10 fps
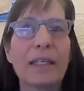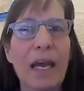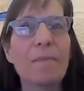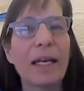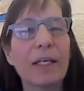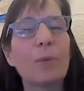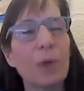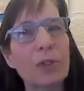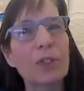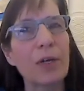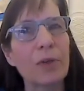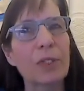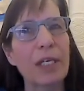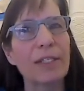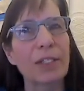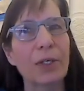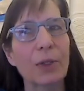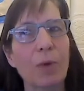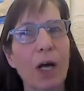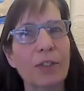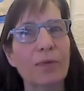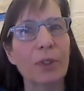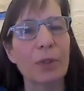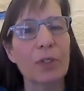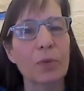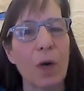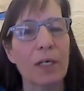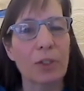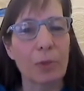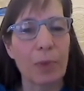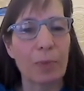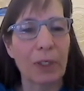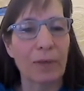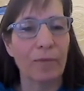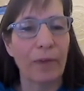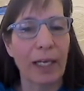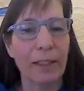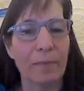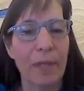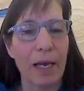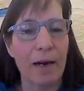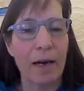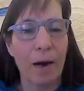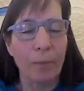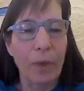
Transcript: Yep. And I'll post all those on SarniaRocks for you as well, so people can find them there.